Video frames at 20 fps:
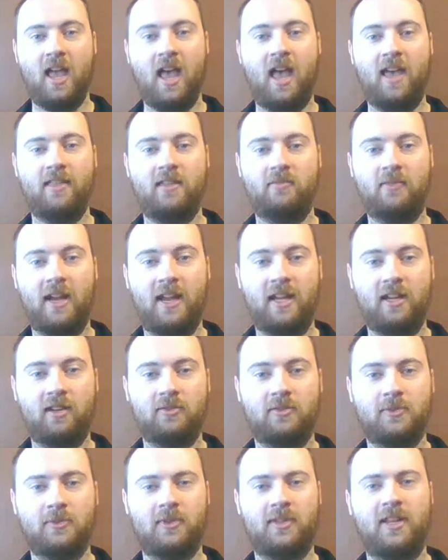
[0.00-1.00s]
And then right here
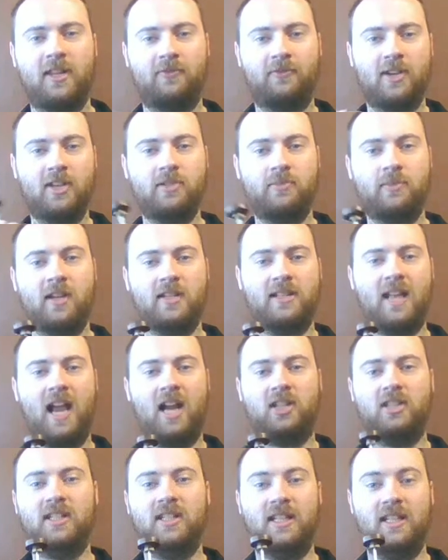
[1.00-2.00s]
is where the French press
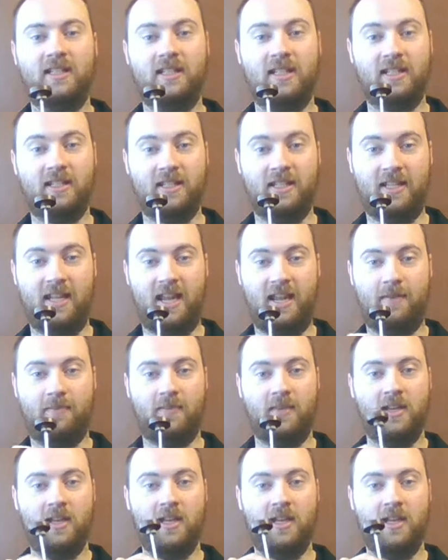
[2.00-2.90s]
actually gets its name.